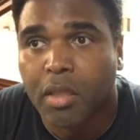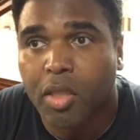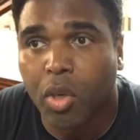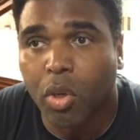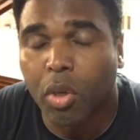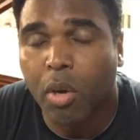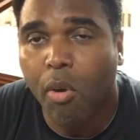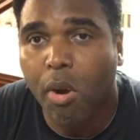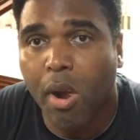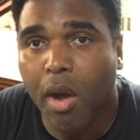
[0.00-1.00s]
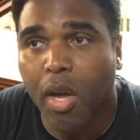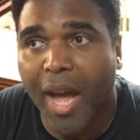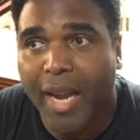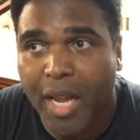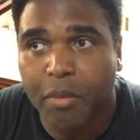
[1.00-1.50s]
So you know
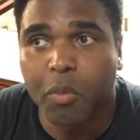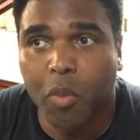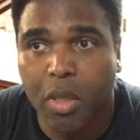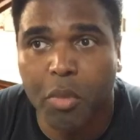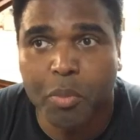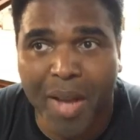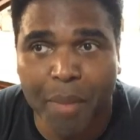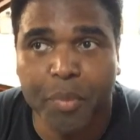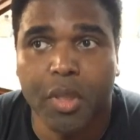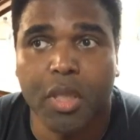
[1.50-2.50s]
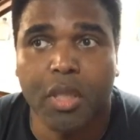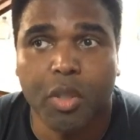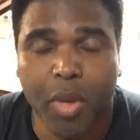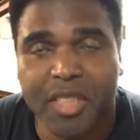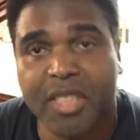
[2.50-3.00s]
I got one of the most popular
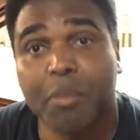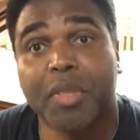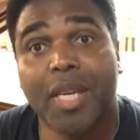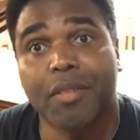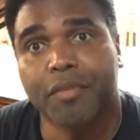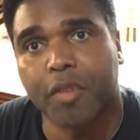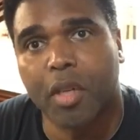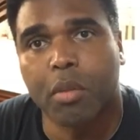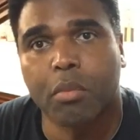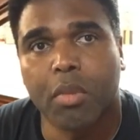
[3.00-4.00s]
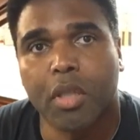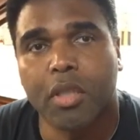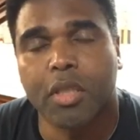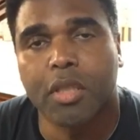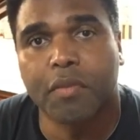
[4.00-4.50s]
questions I've been getting from
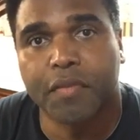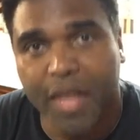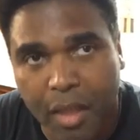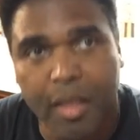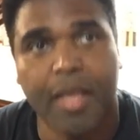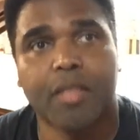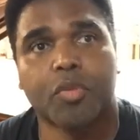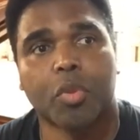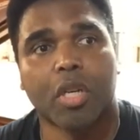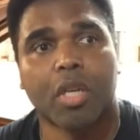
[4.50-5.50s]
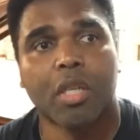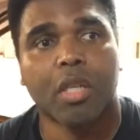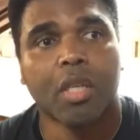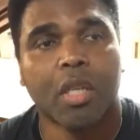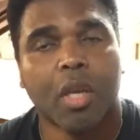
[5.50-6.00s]
Chevelle heads were,
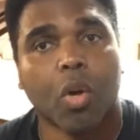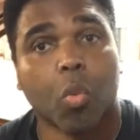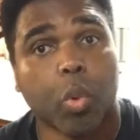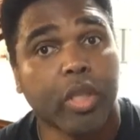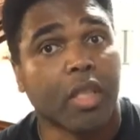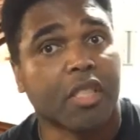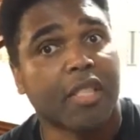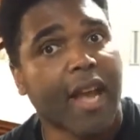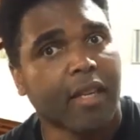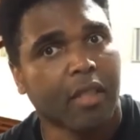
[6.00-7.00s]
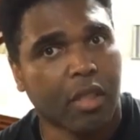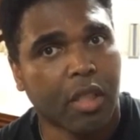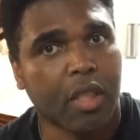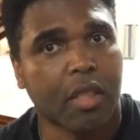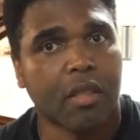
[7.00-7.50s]
would a standard
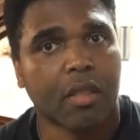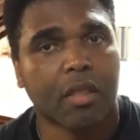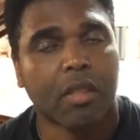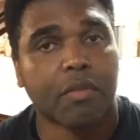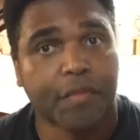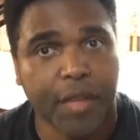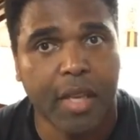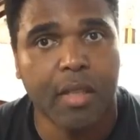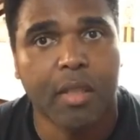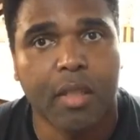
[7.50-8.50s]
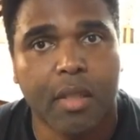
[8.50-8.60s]
hood fit